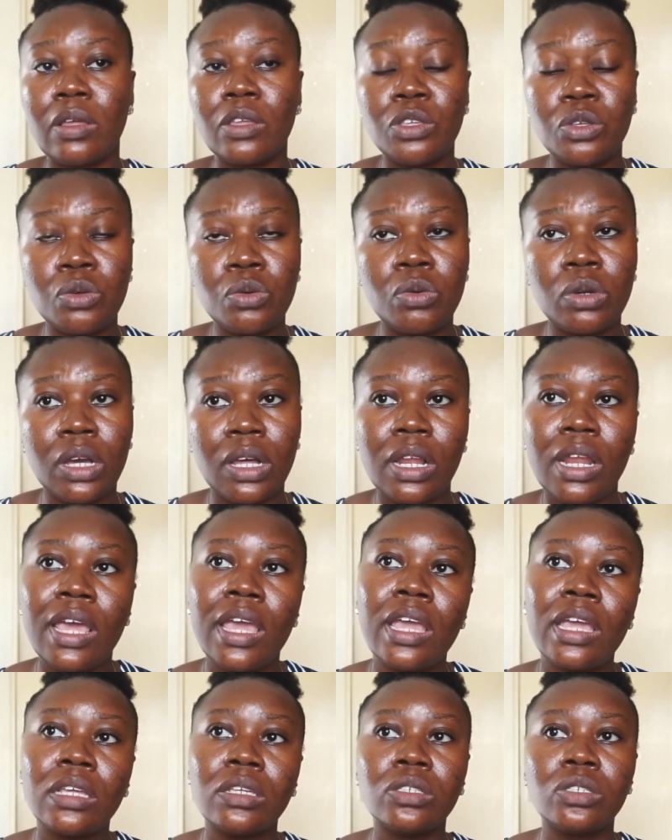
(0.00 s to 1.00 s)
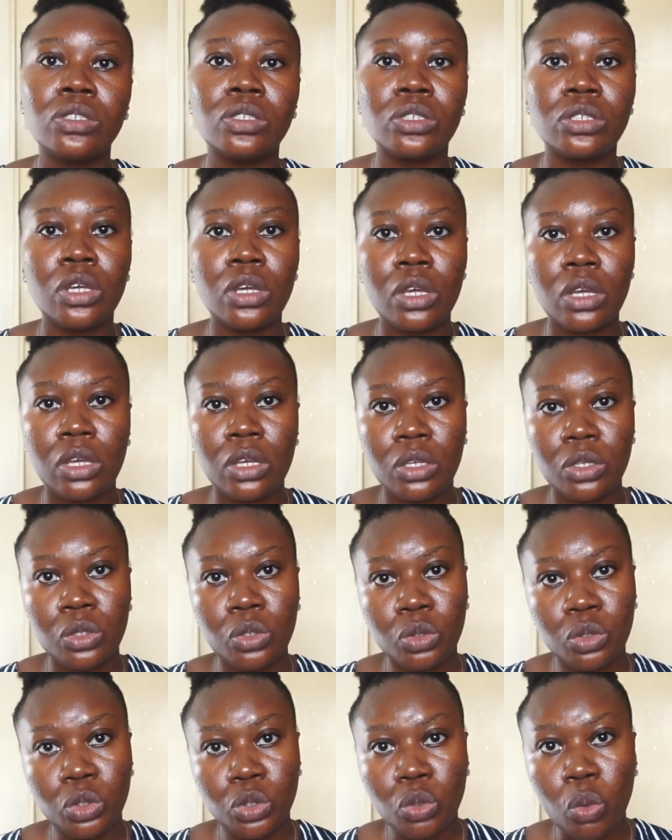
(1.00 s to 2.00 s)
You cleanse,
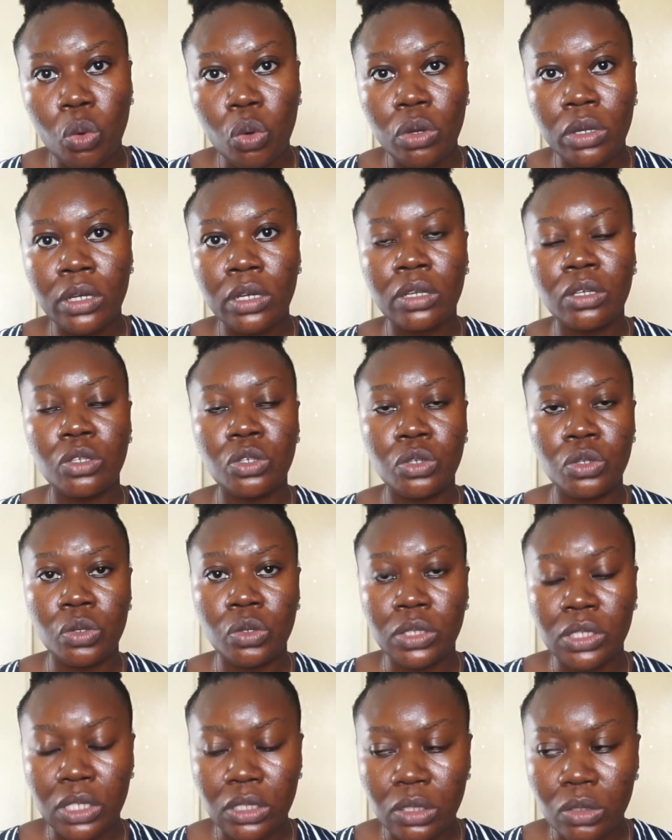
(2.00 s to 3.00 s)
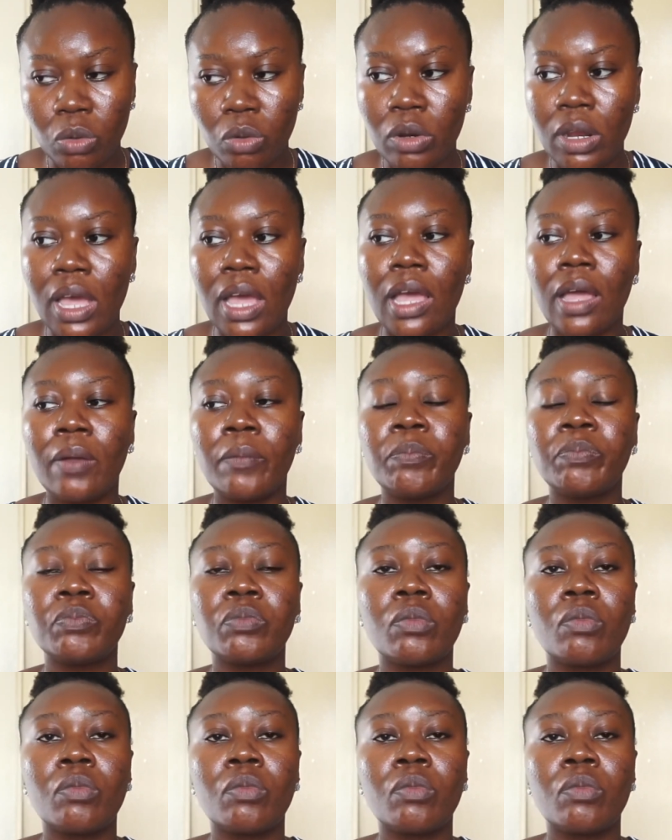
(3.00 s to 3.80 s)
you tone, you use a toner,